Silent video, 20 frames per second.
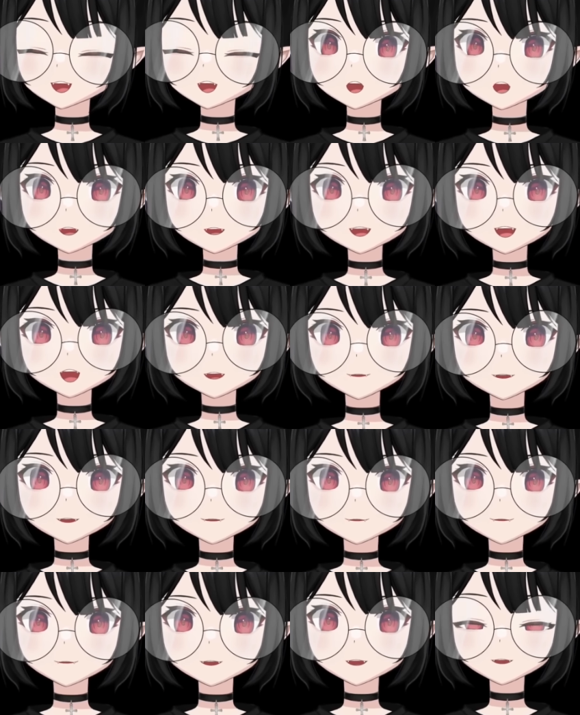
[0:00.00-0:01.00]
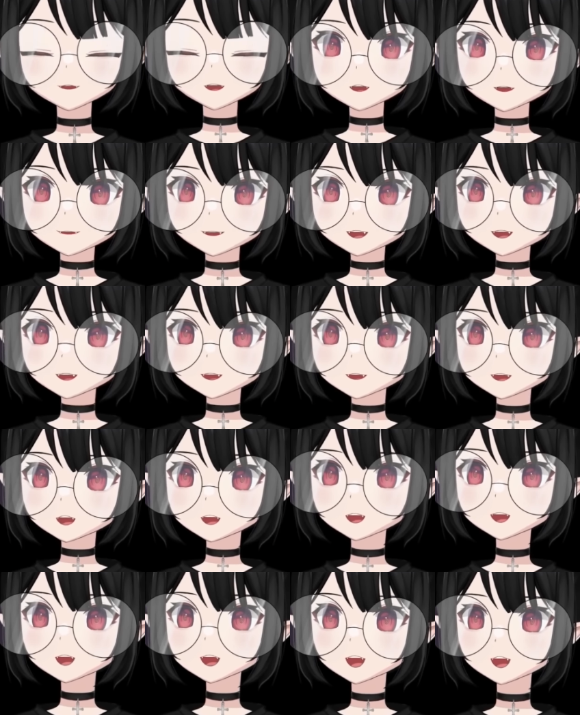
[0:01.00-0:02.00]
we have an official date
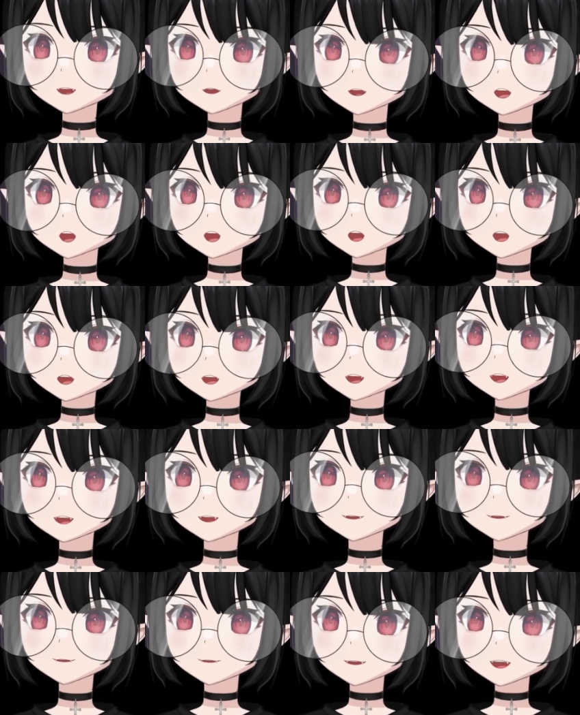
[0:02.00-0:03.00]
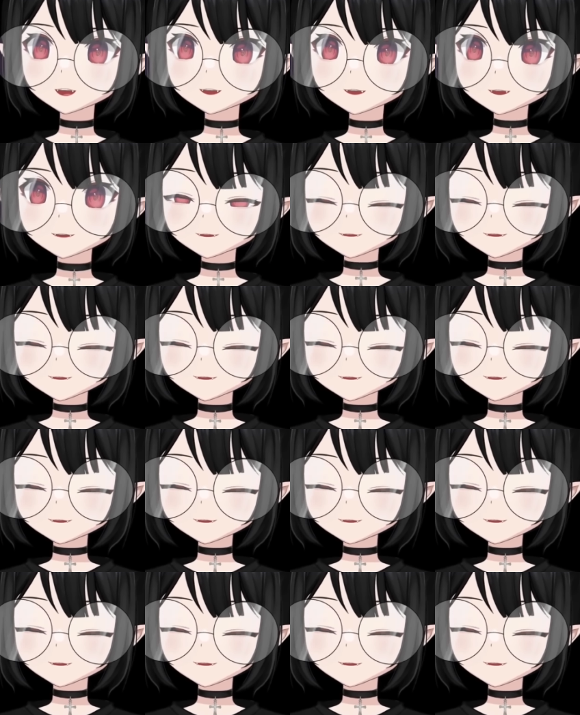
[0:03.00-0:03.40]
April 2nd.